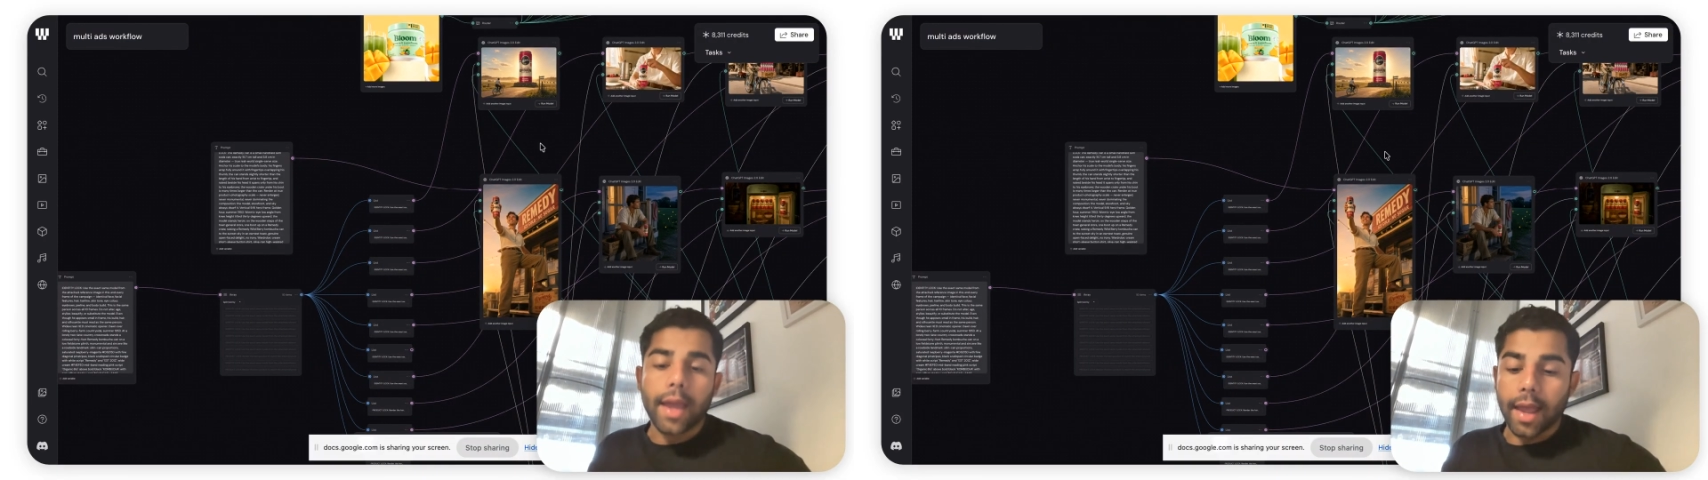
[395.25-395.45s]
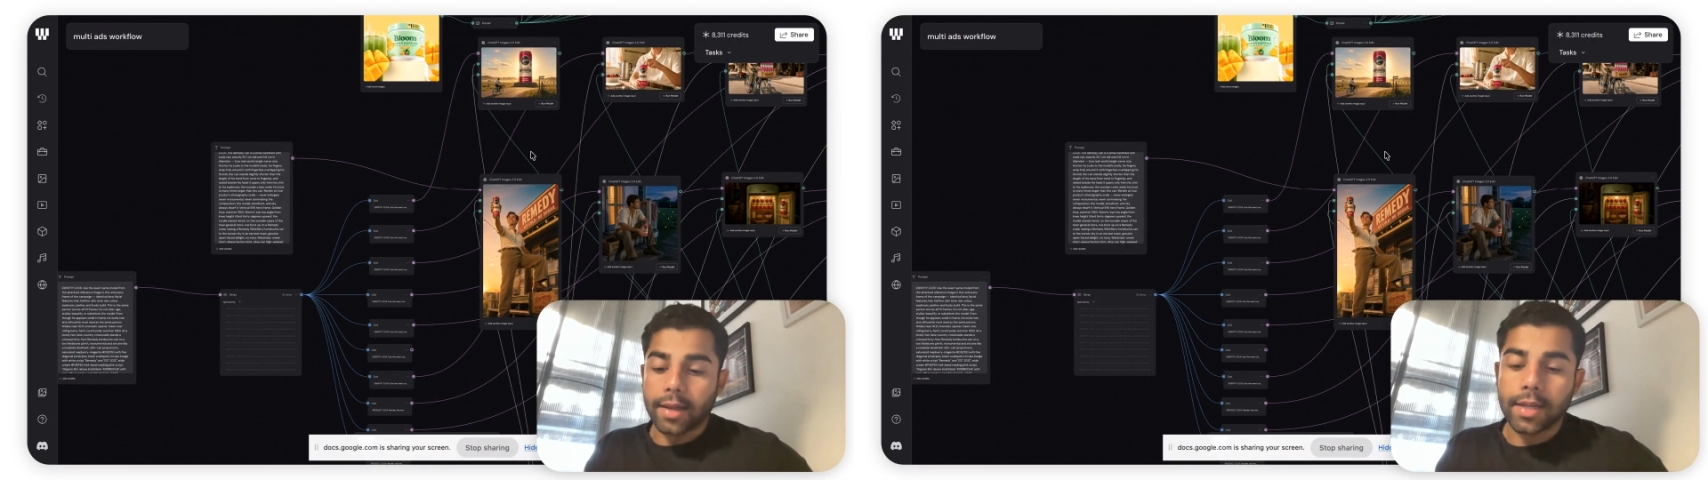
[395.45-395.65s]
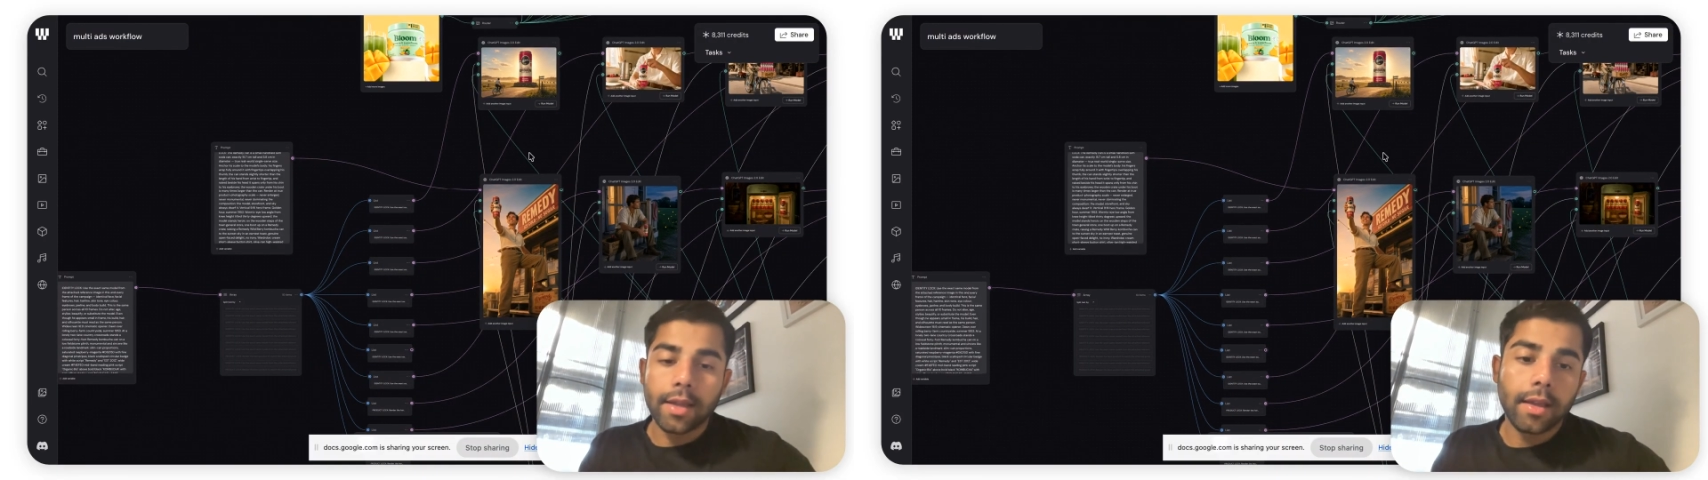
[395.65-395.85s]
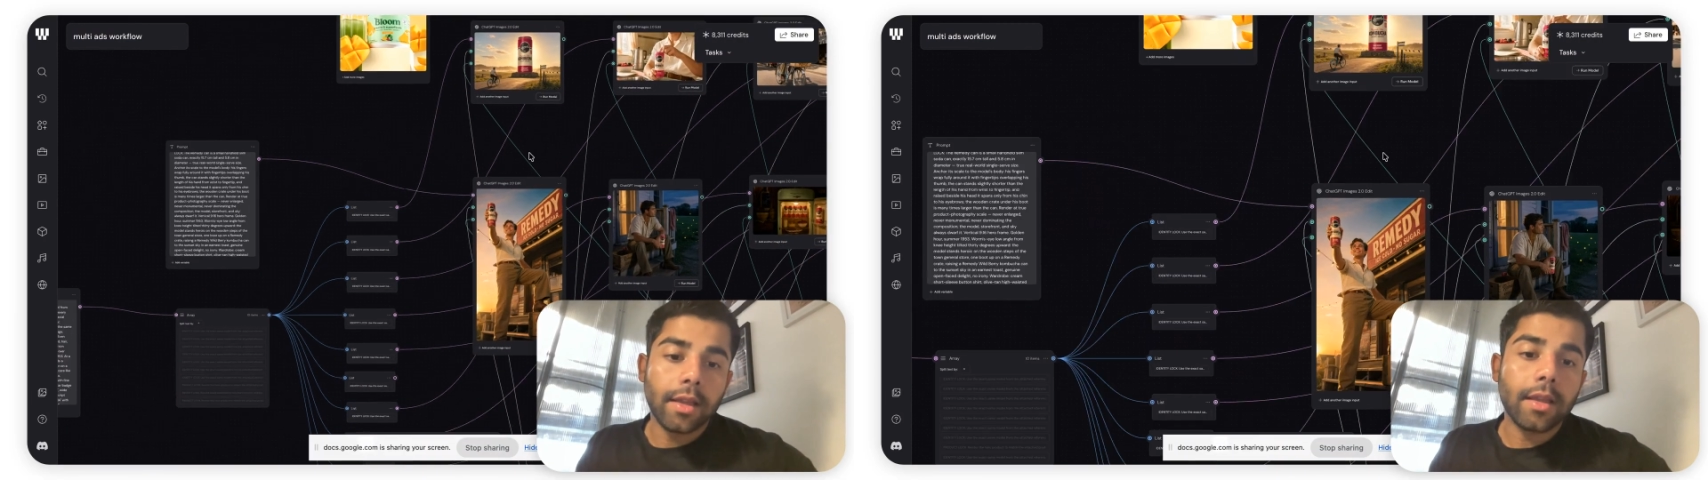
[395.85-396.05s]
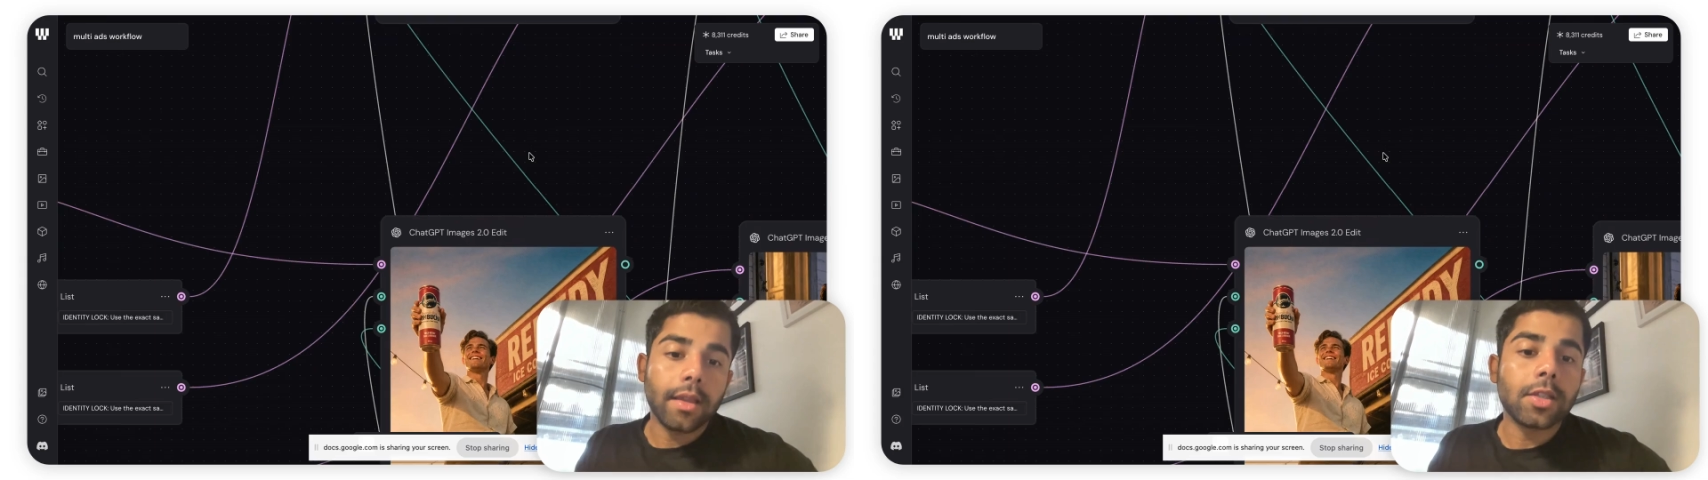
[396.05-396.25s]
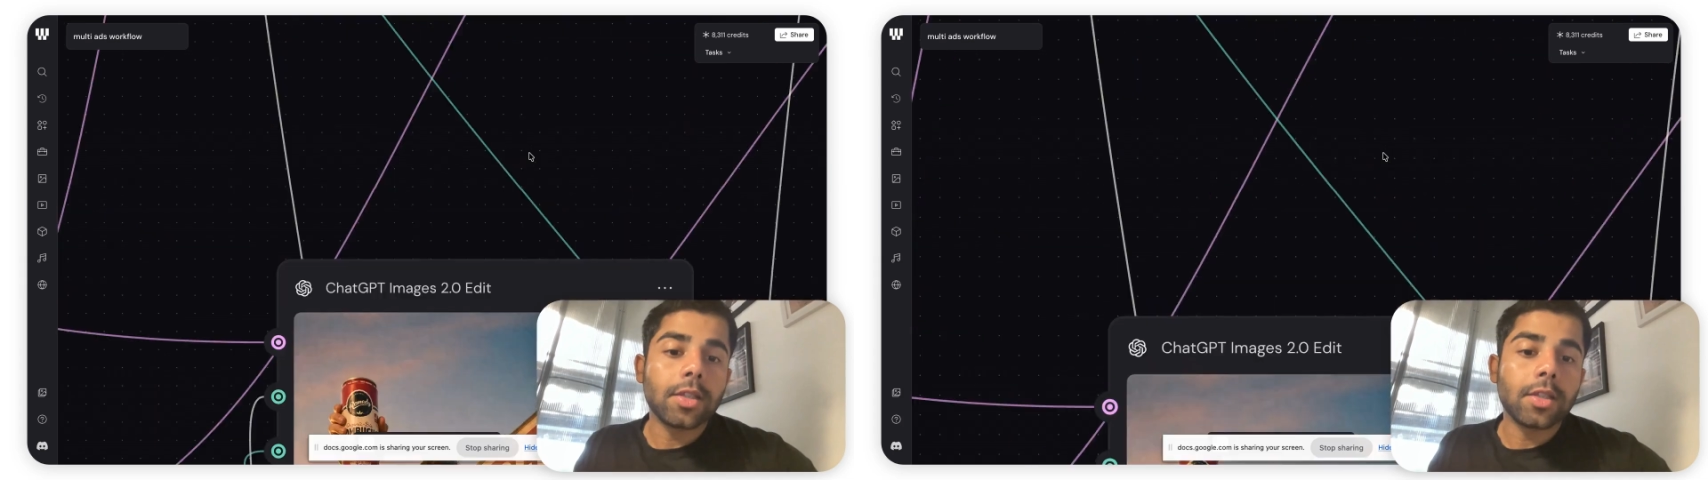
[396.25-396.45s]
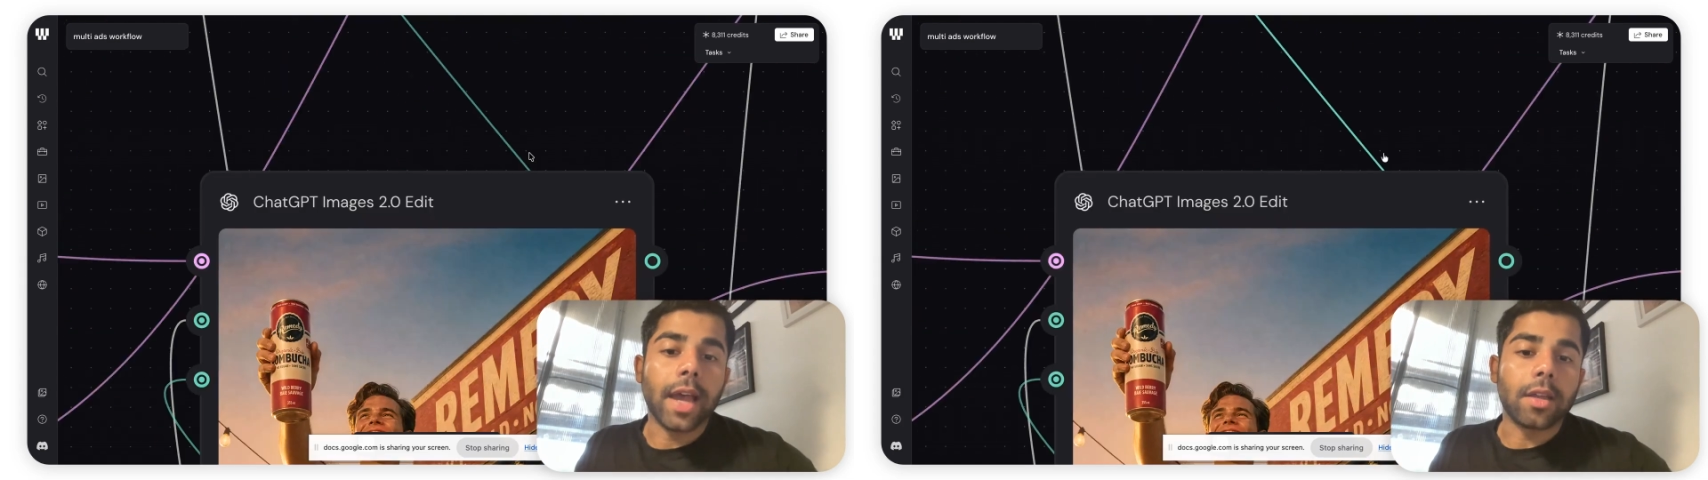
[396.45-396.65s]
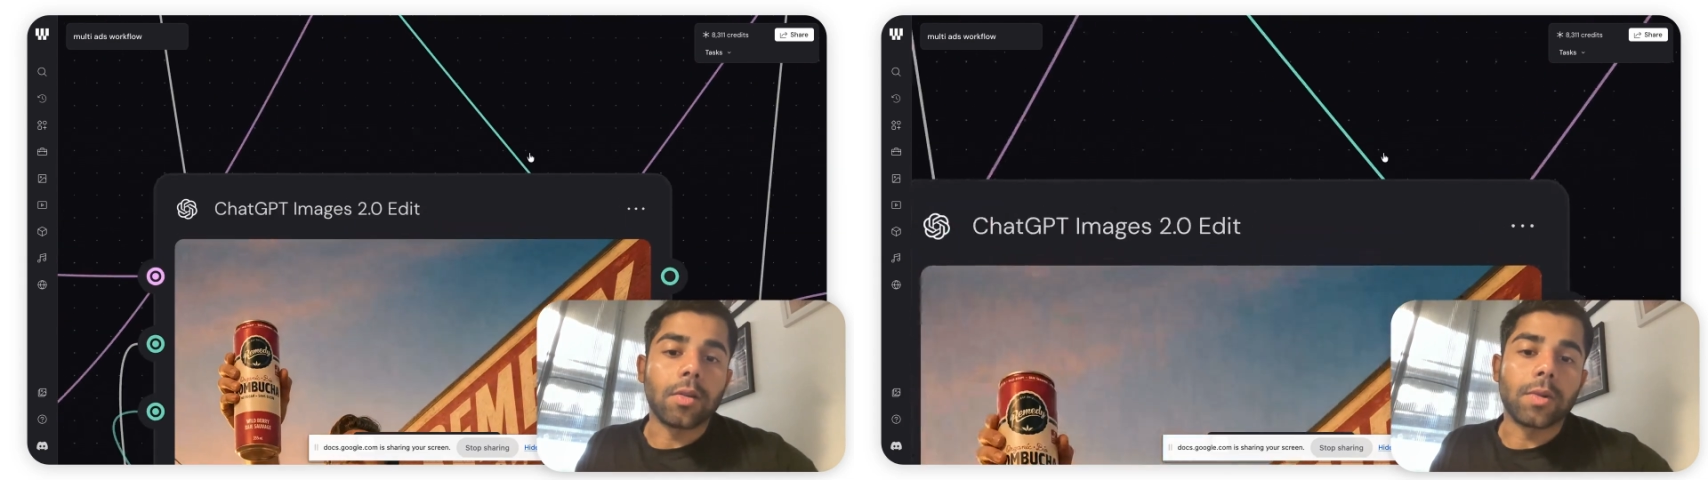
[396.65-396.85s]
and so that